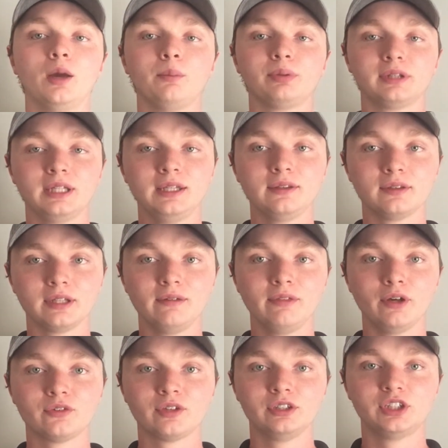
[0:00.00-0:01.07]
please leave
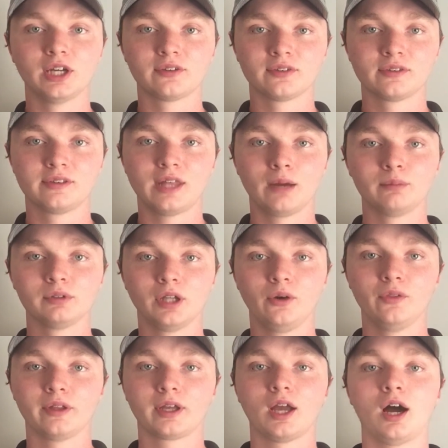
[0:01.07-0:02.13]
those suggestions down below
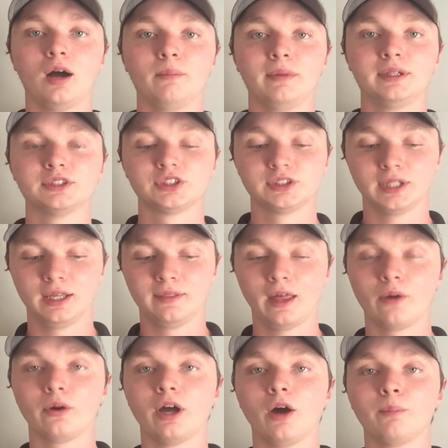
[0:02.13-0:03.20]
in the comments, and that
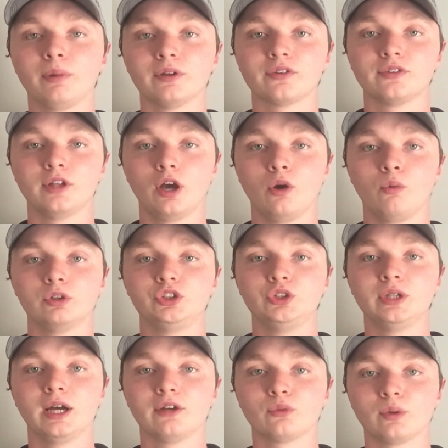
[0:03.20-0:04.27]
will help us know what
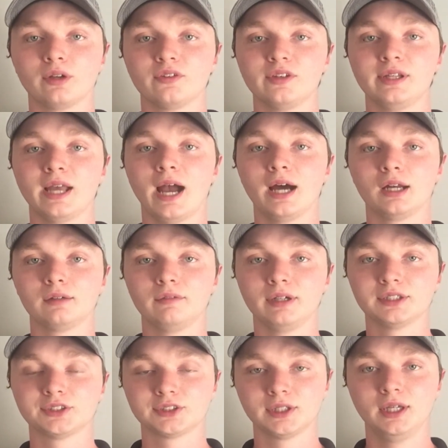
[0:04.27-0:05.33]
you guys want to see out of
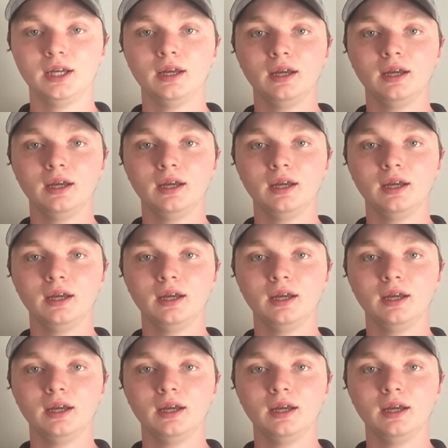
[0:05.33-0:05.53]
us.